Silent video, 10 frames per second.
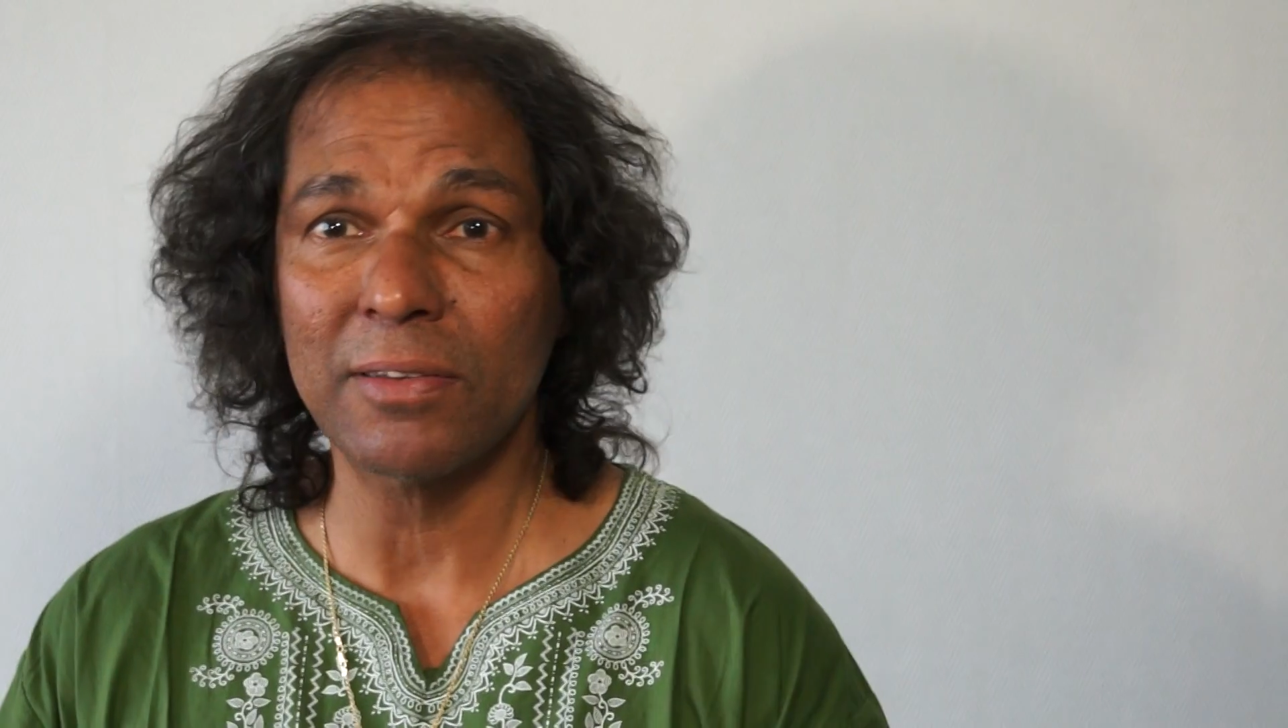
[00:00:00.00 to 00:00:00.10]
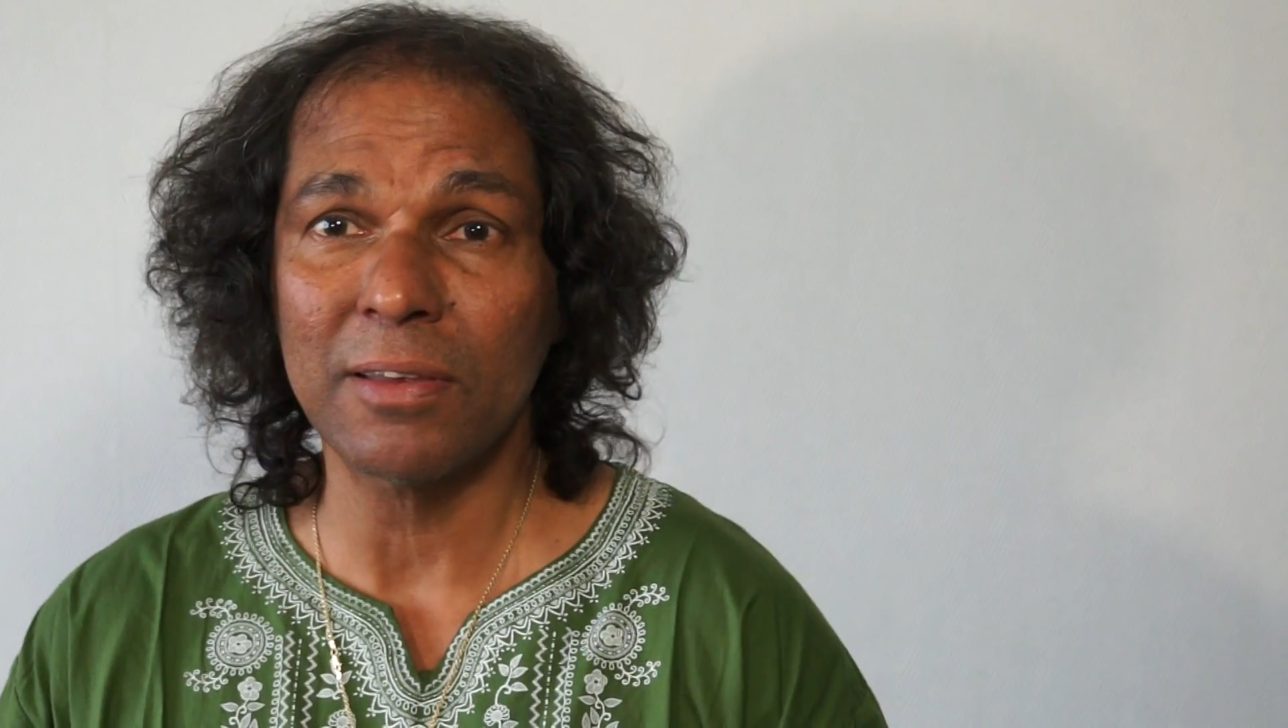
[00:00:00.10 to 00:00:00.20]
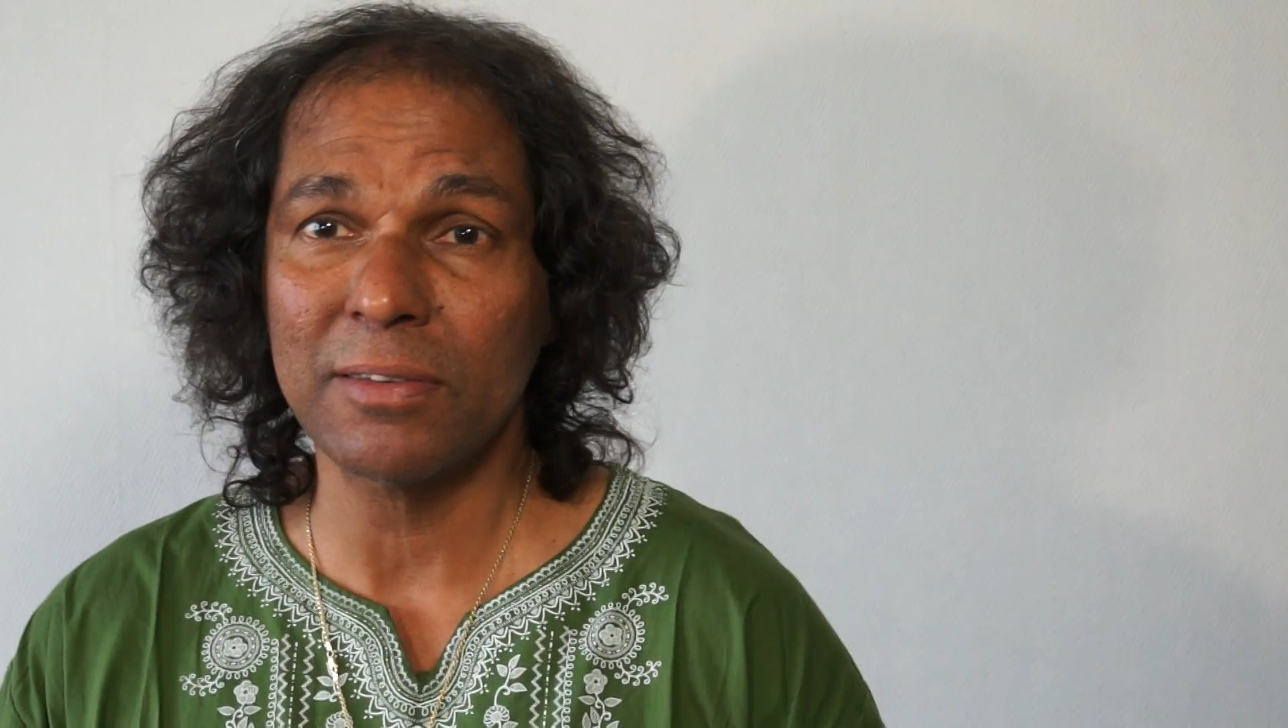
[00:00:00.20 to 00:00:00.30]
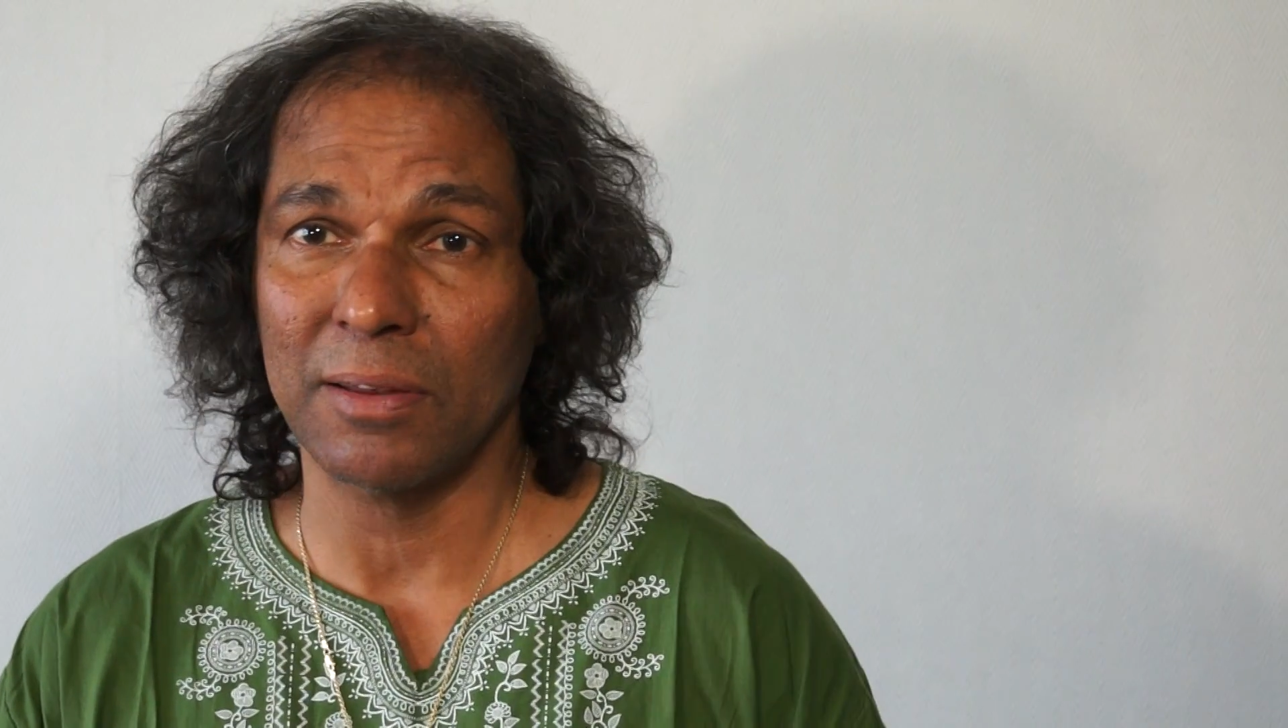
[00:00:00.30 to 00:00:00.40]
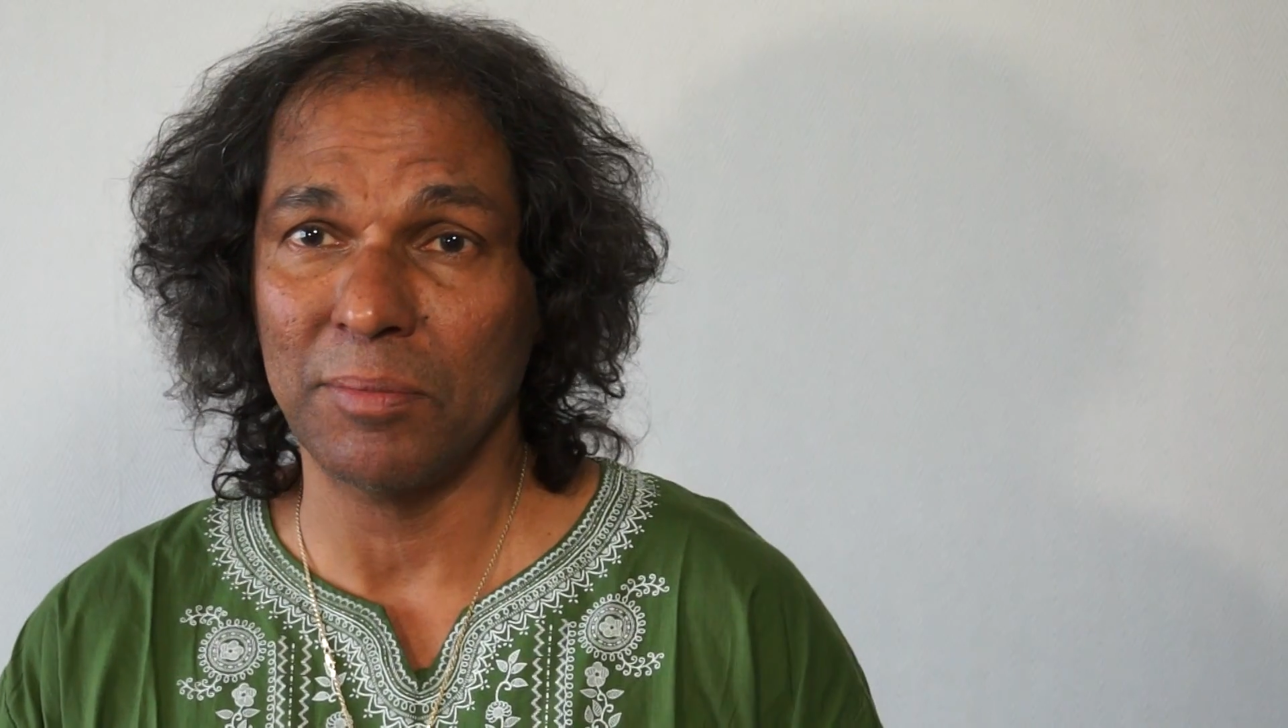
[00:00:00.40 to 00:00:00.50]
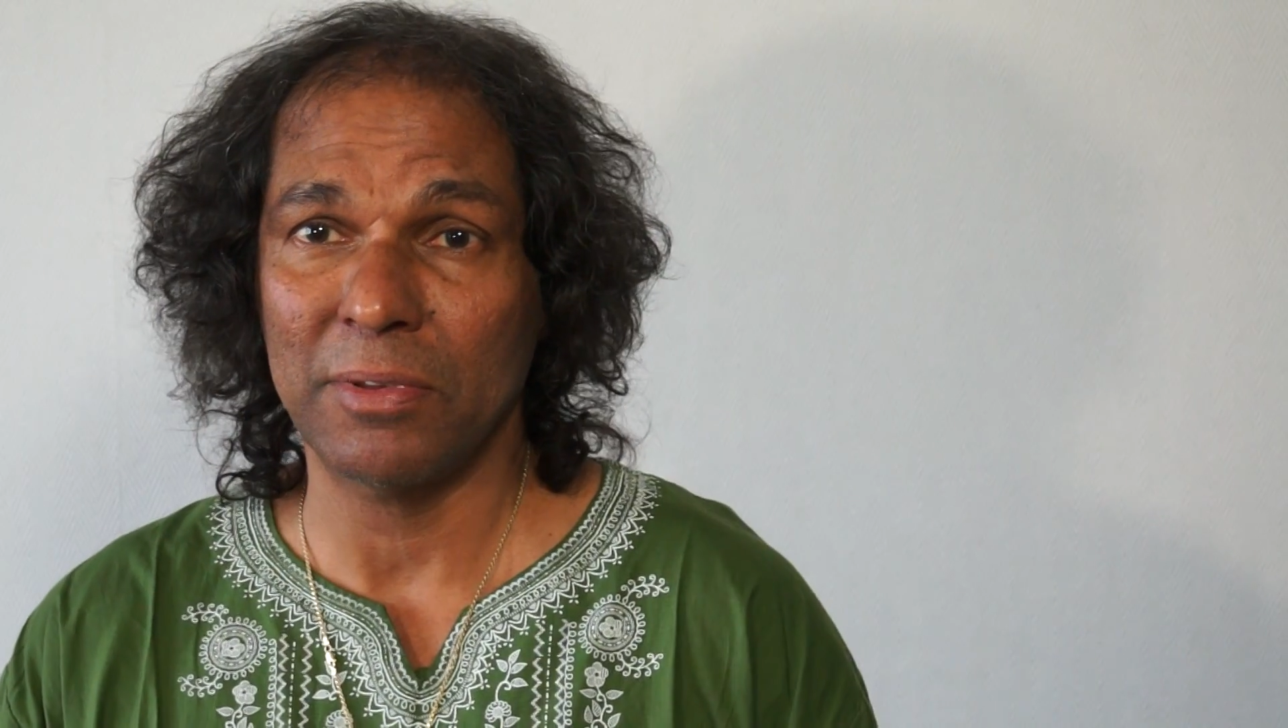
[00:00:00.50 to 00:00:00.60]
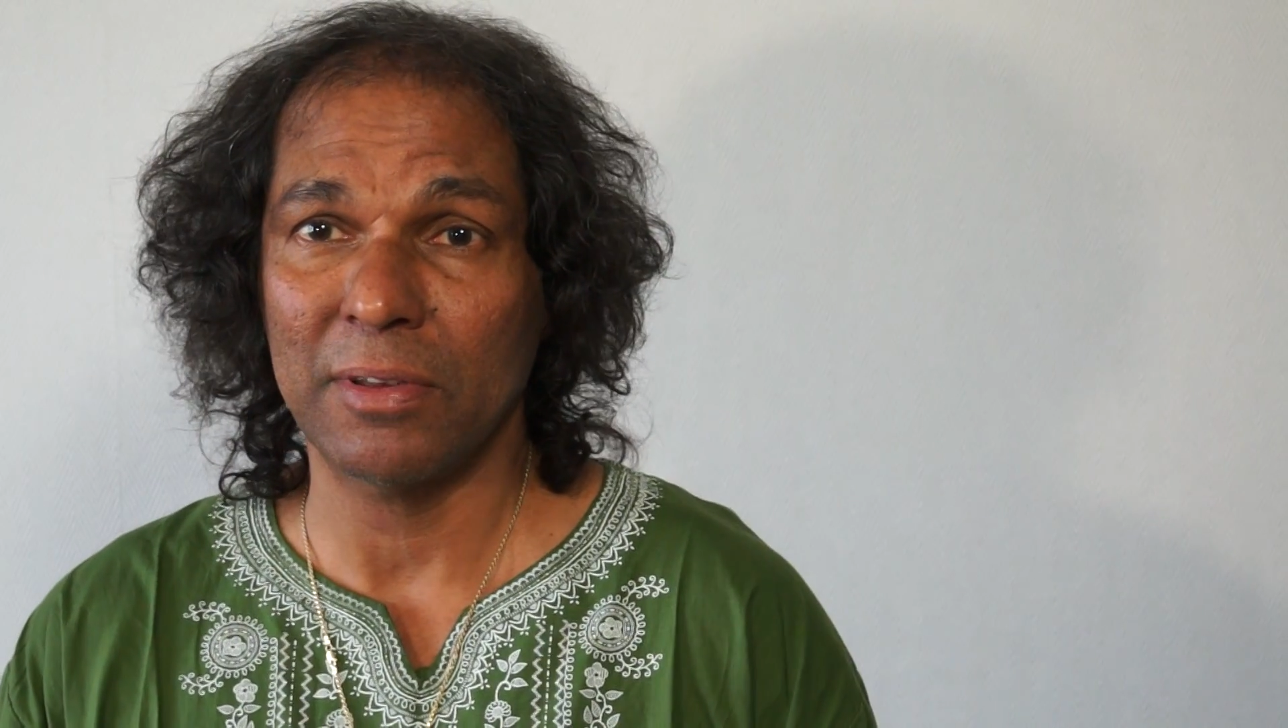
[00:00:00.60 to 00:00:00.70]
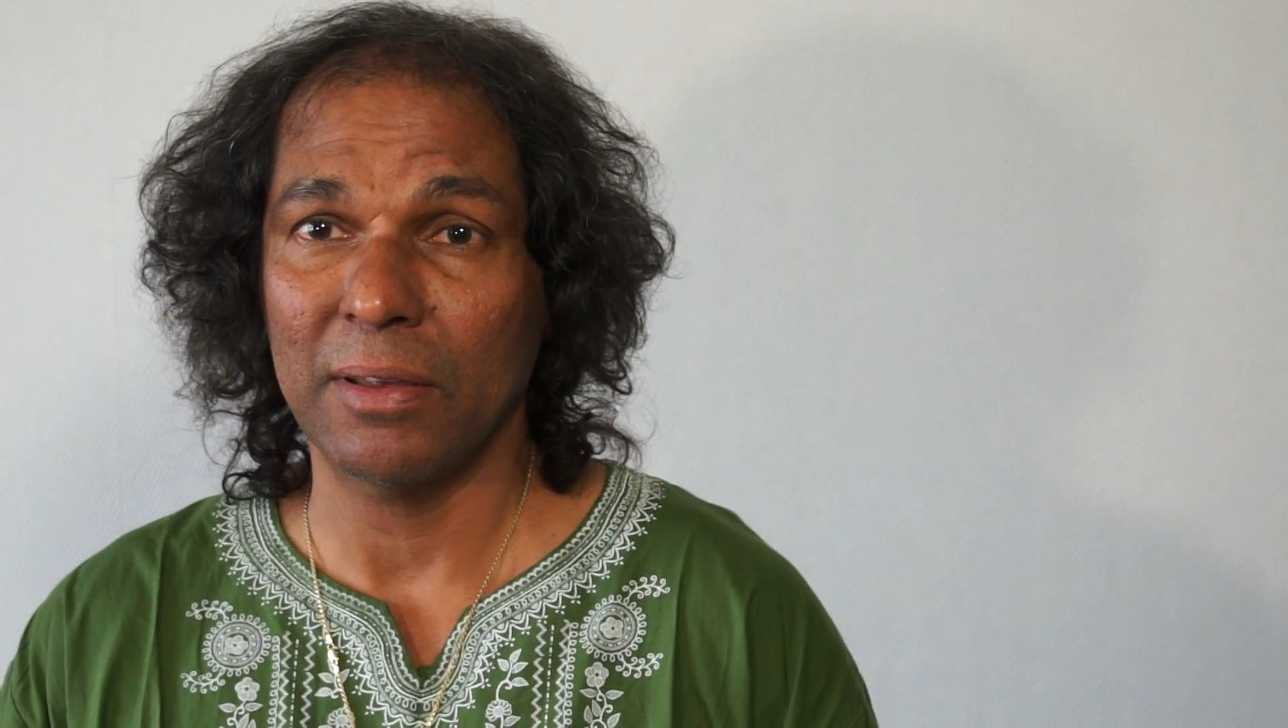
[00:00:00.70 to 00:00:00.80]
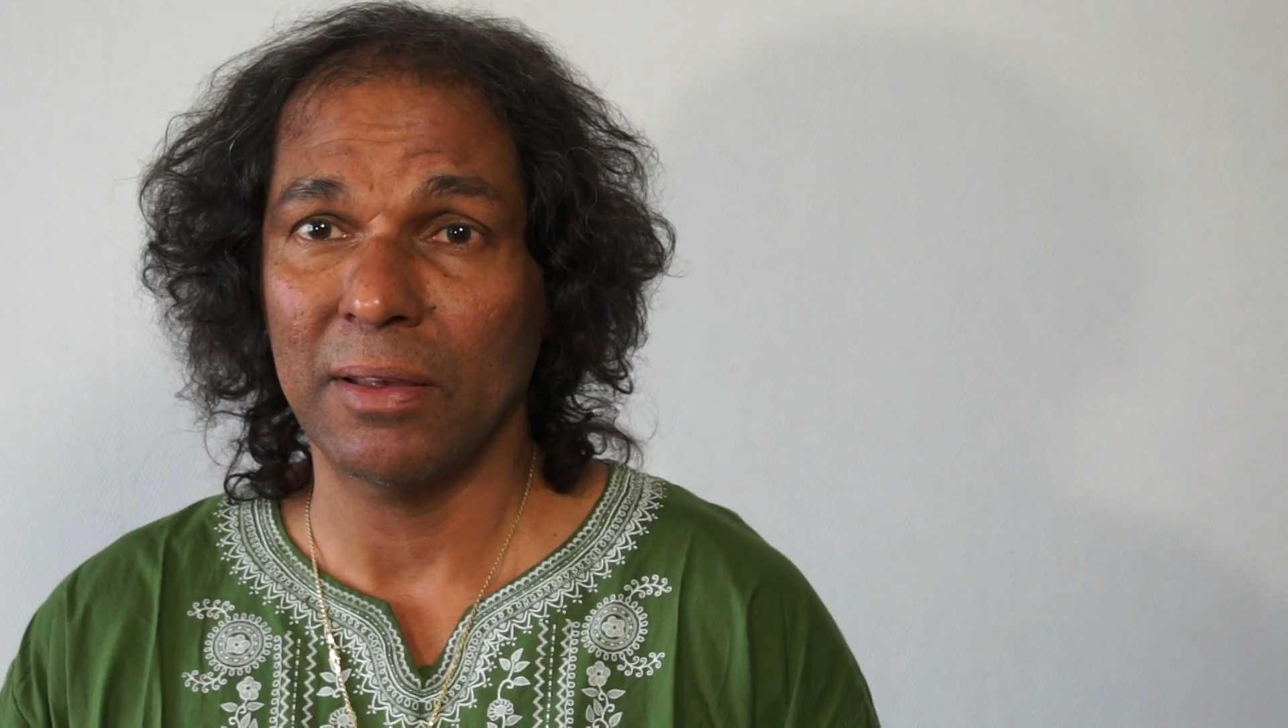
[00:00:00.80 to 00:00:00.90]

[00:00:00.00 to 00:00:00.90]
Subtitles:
systems.